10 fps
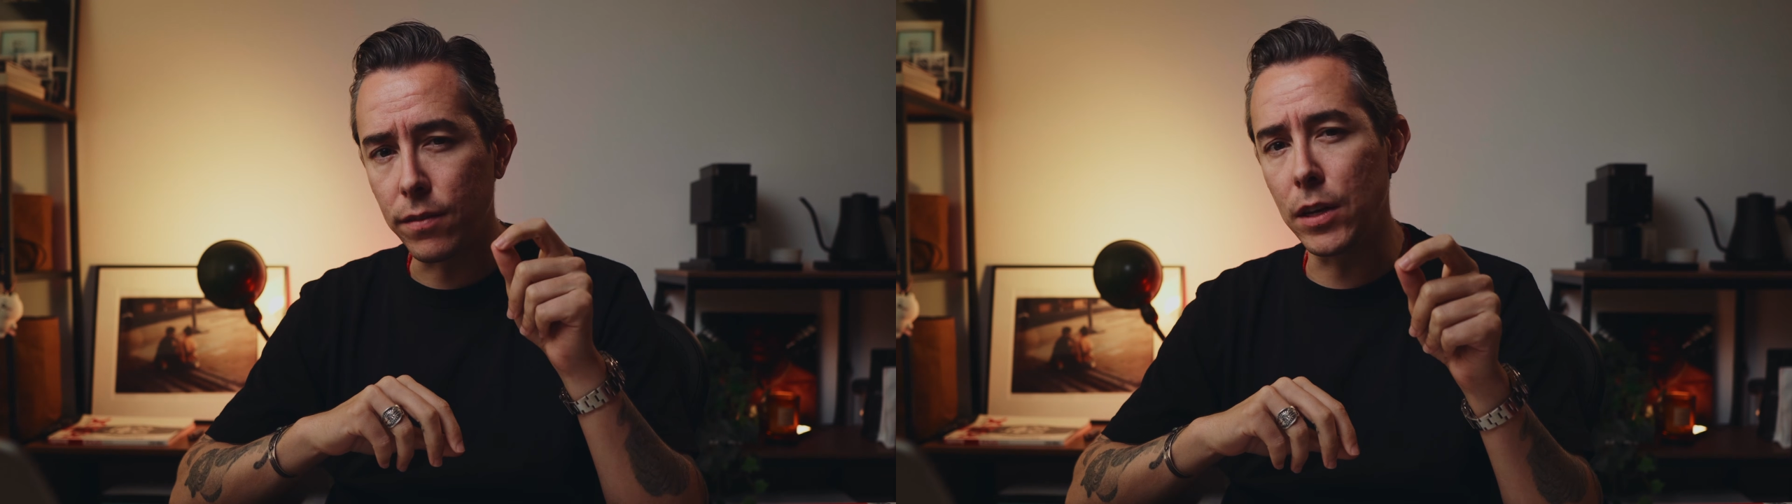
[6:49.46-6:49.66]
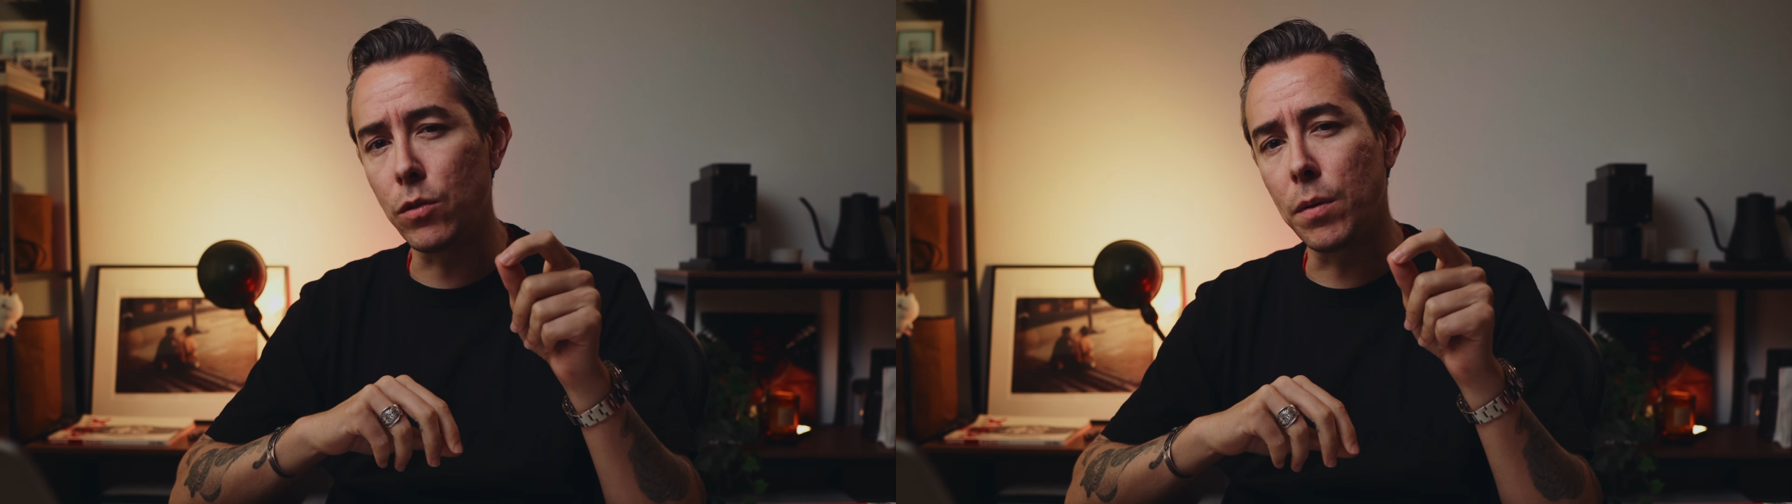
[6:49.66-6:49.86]

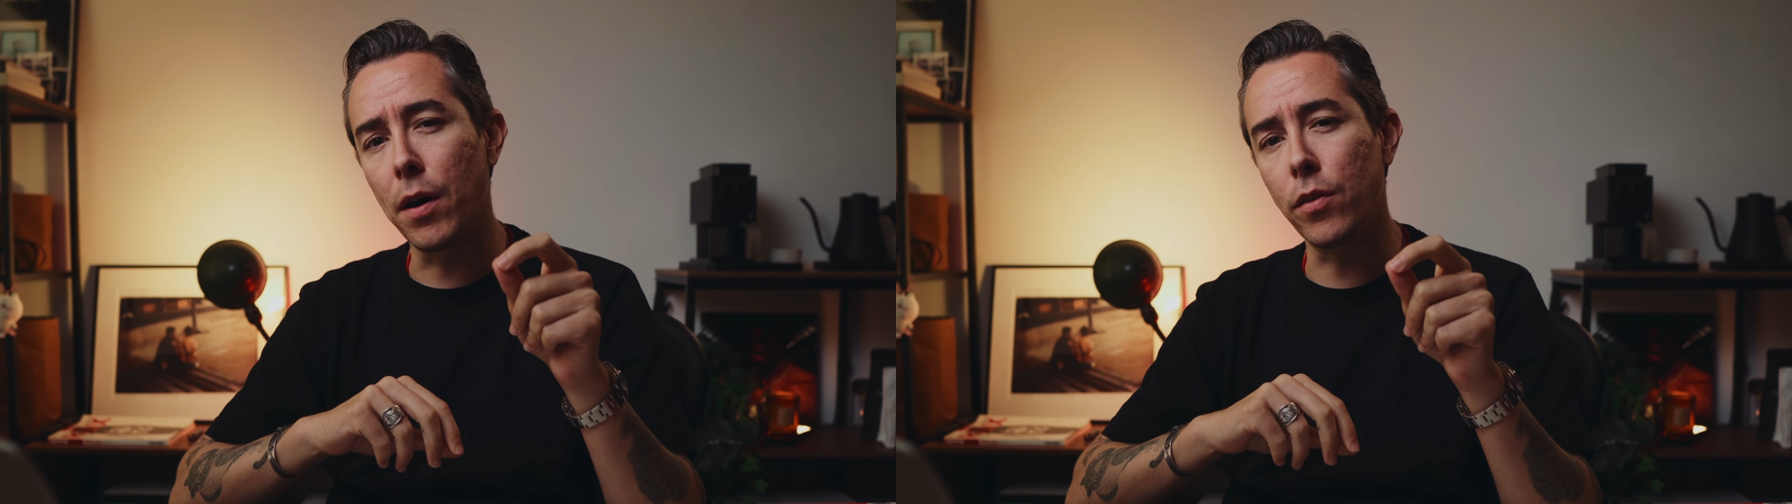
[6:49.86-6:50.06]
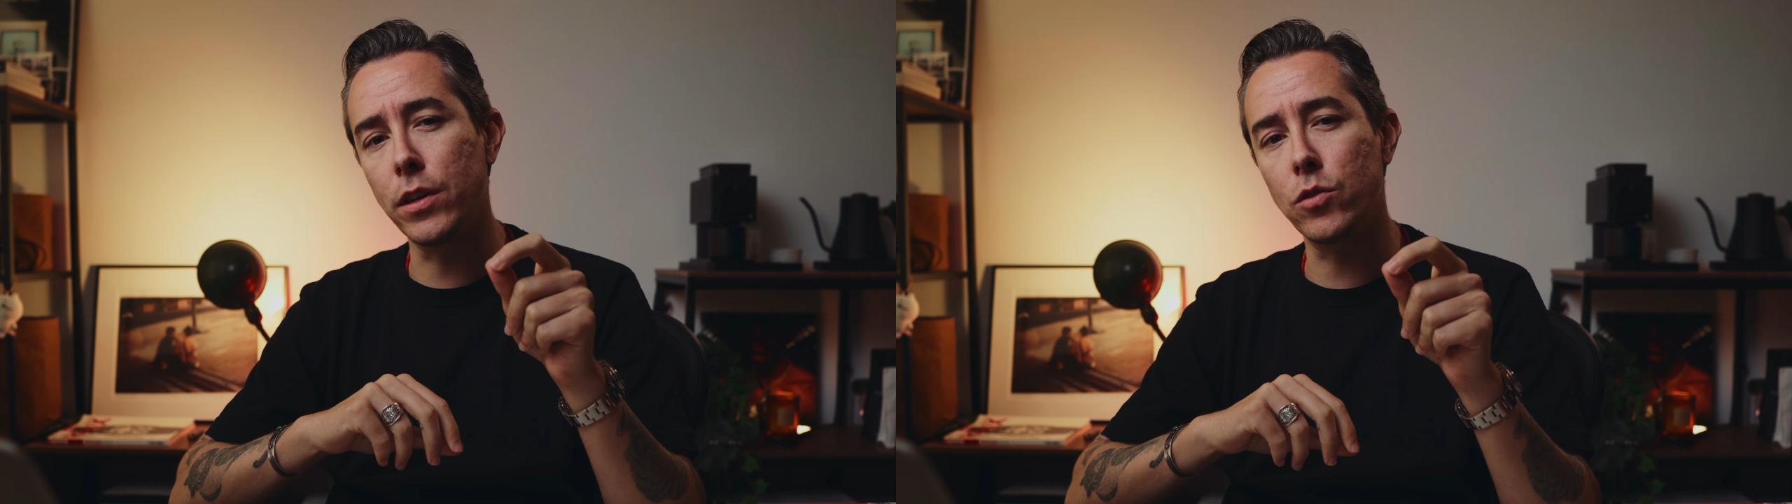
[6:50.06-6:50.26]
video
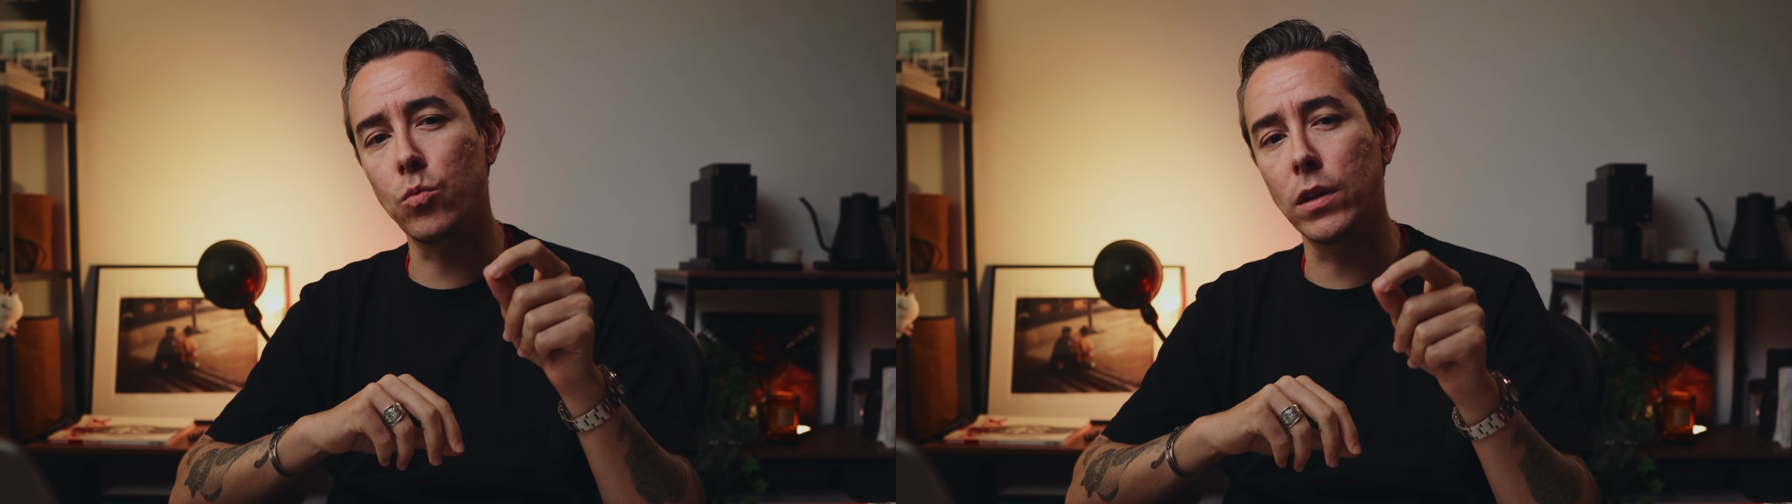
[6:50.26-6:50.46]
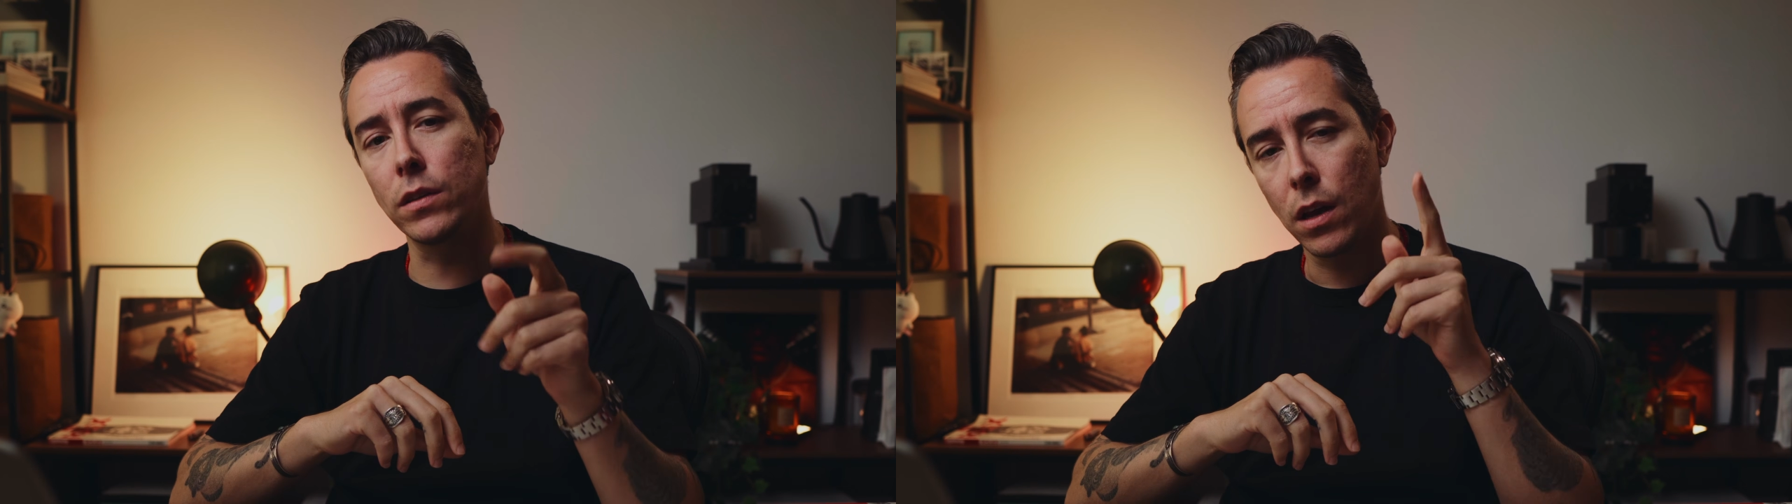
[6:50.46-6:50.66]
about this
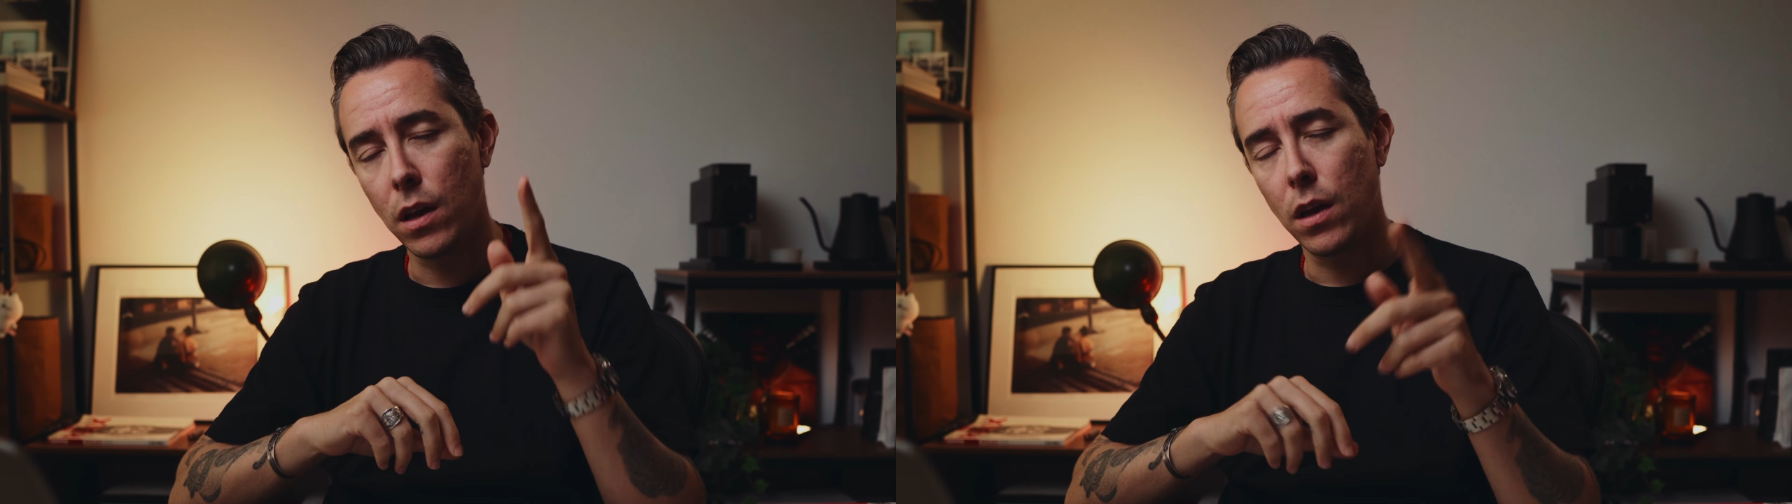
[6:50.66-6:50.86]
one,